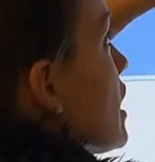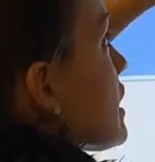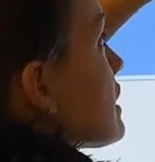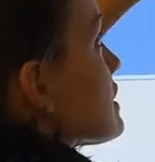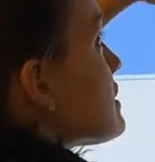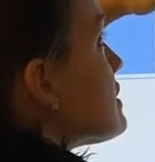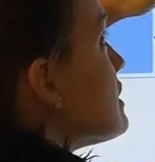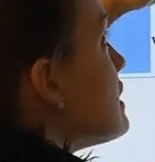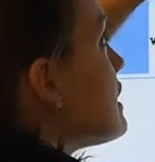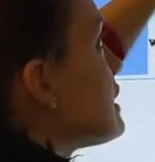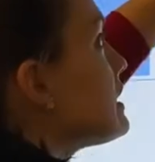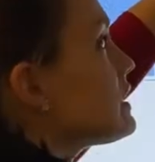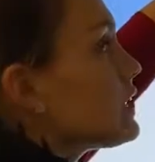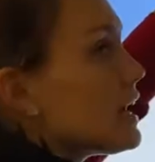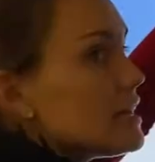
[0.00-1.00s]
gonna see
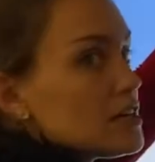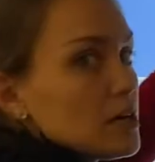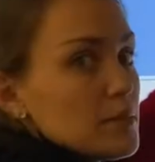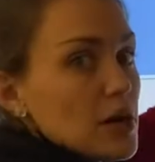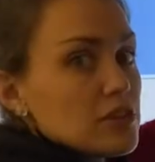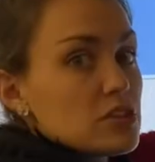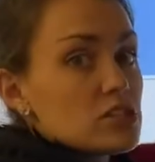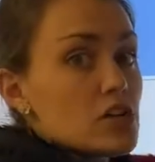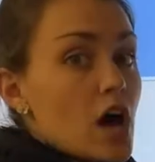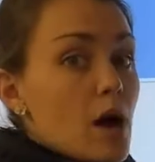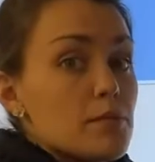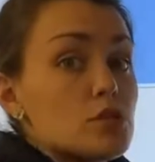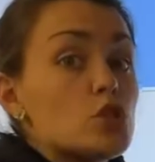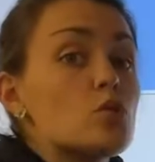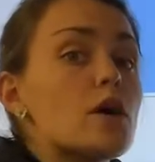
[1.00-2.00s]
any light come out the
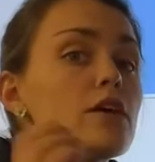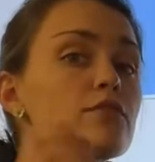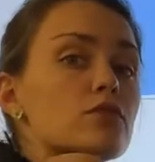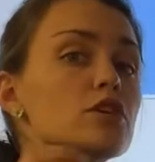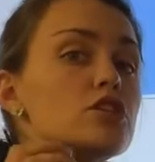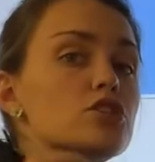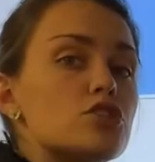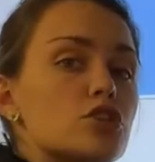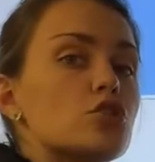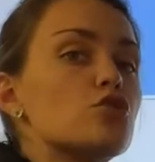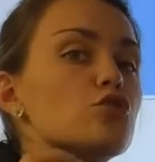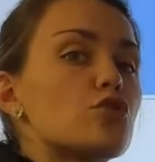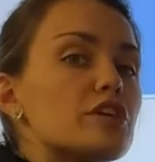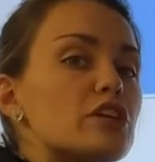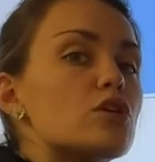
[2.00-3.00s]
top. You have reached the
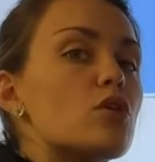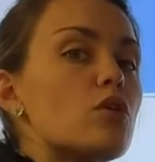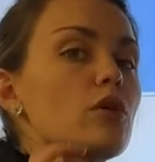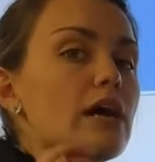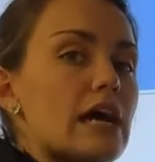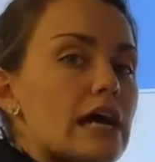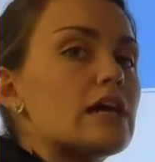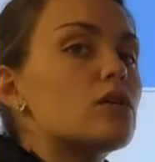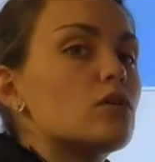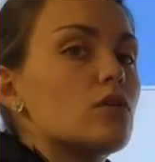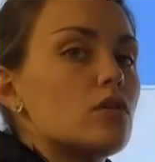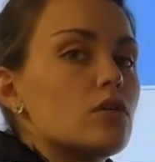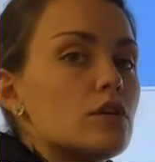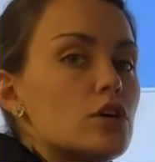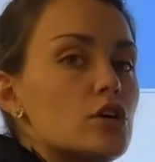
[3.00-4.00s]
critical
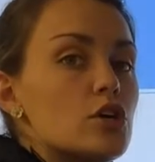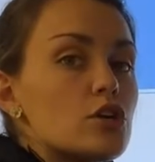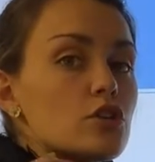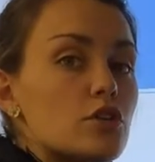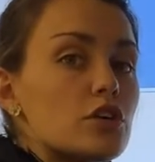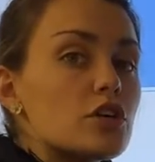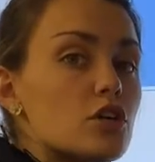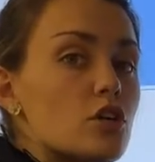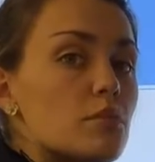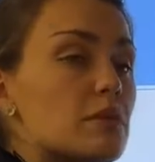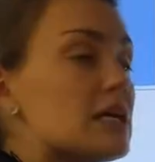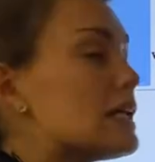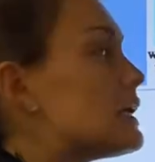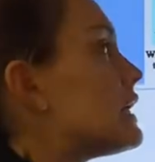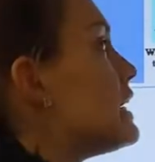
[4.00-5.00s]
angle. Critical
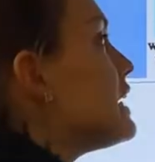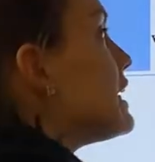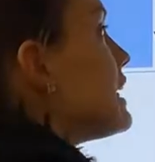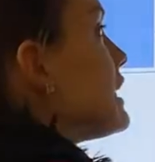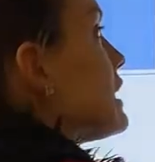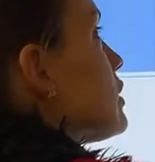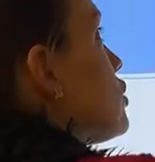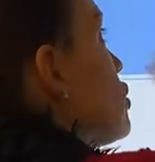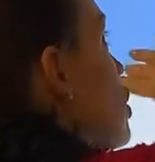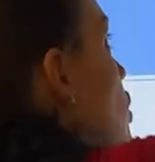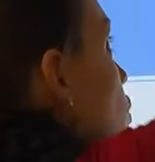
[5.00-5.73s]
meaning it no